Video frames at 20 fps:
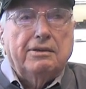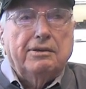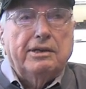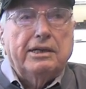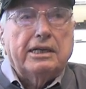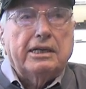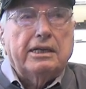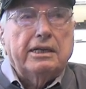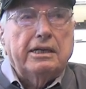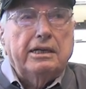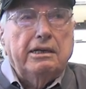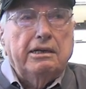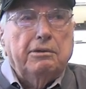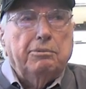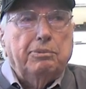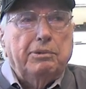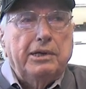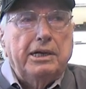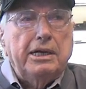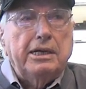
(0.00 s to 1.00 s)
when I could hear
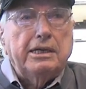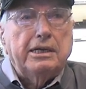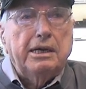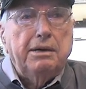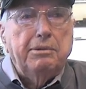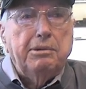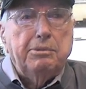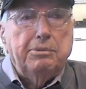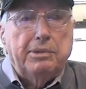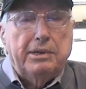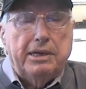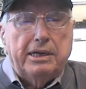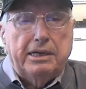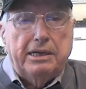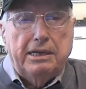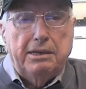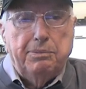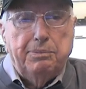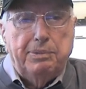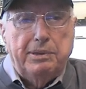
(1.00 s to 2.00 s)
a plane coming, but I
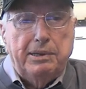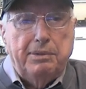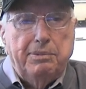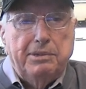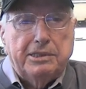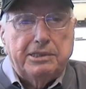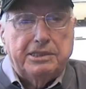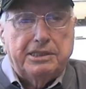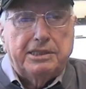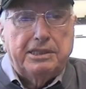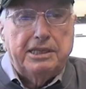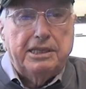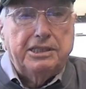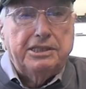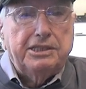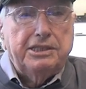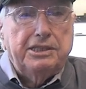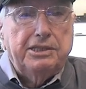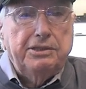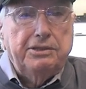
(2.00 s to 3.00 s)
didn't pay much
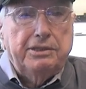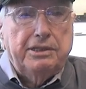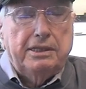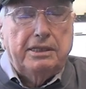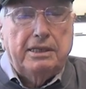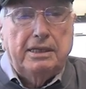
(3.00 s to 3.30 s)
attention to it